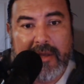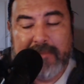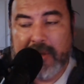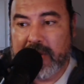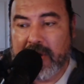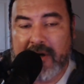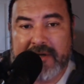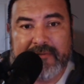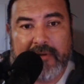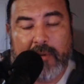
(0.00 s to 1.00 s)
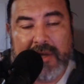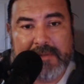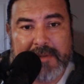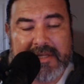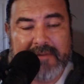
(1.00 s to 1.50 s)
build cars for one
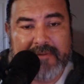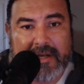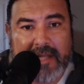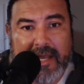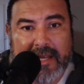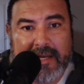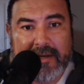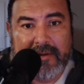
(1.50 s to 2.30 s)
specific client,